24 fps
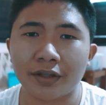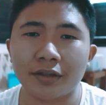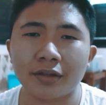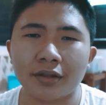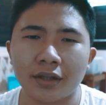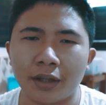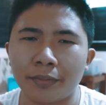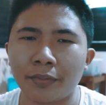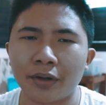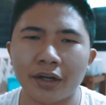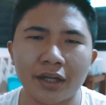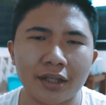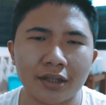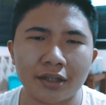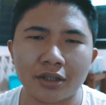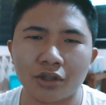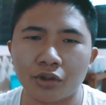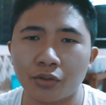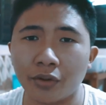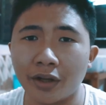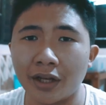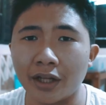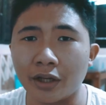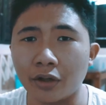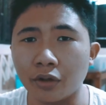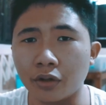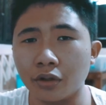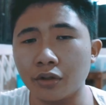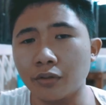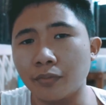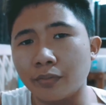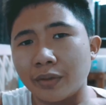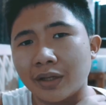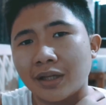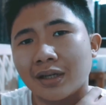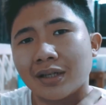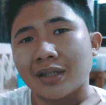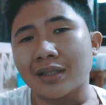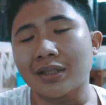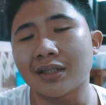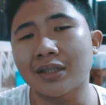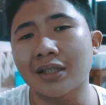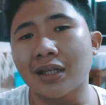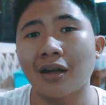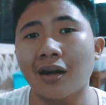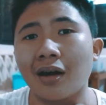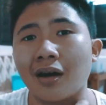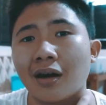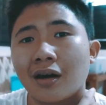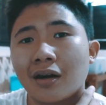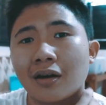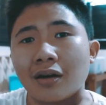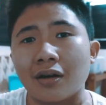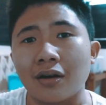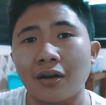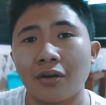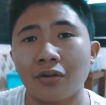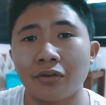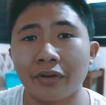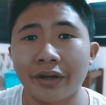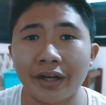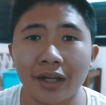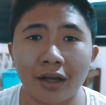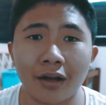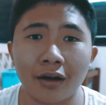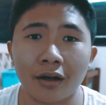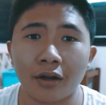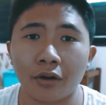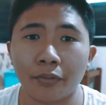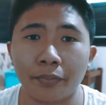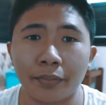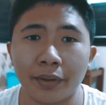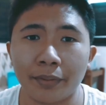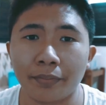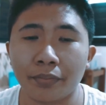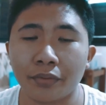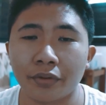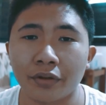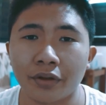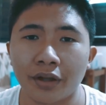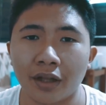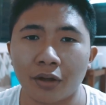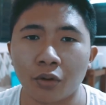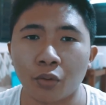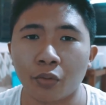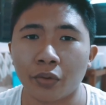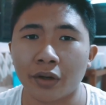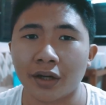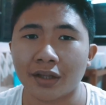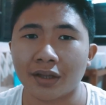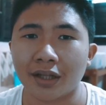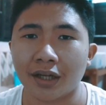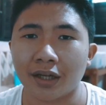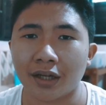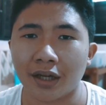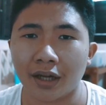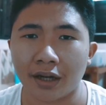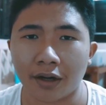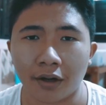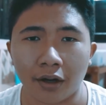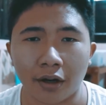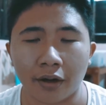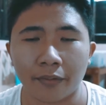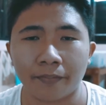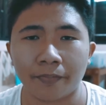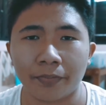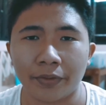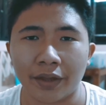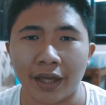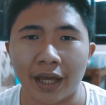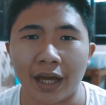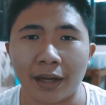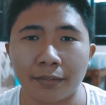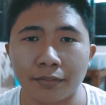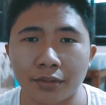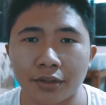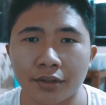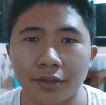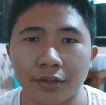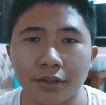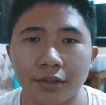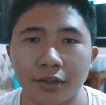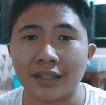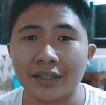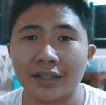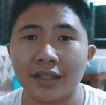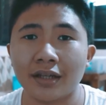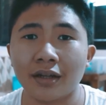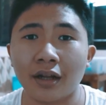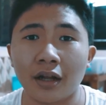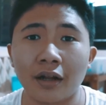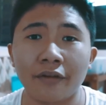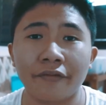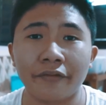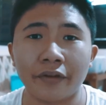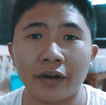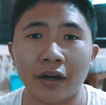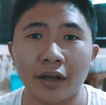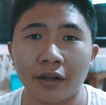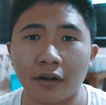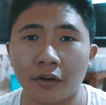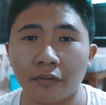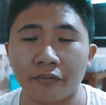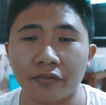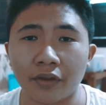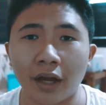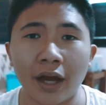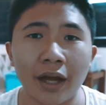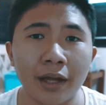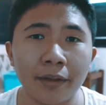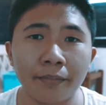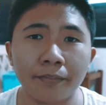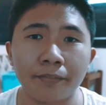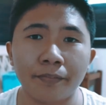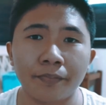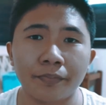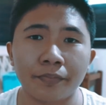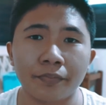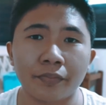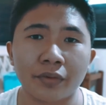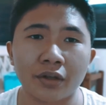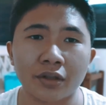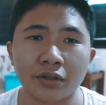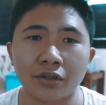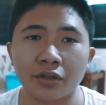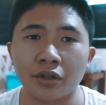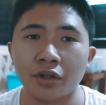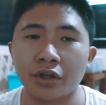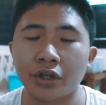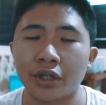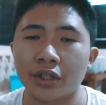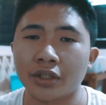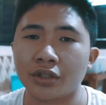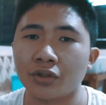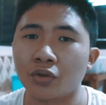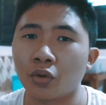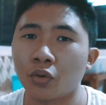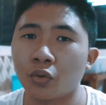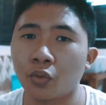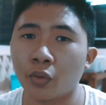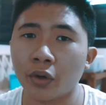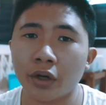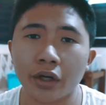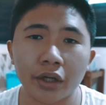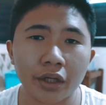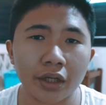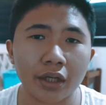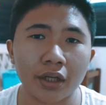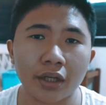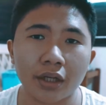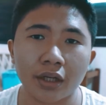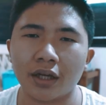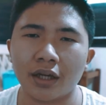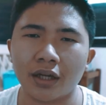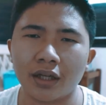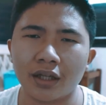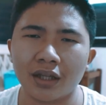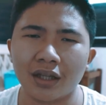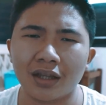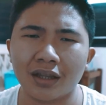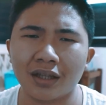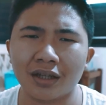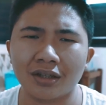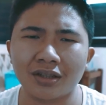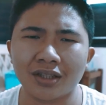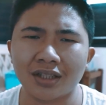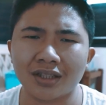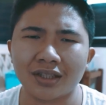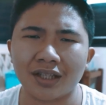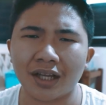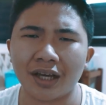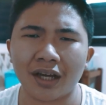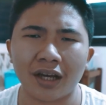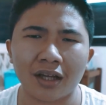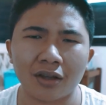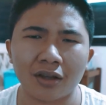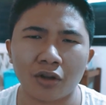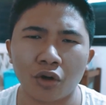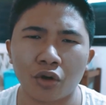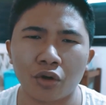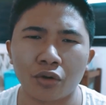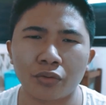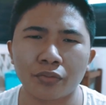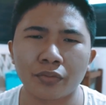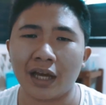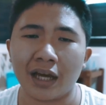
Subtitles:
The market is really good because there are already a lot of people that want to take care of a hamster. They still have a lot of time because there is no work and they're just staying at home.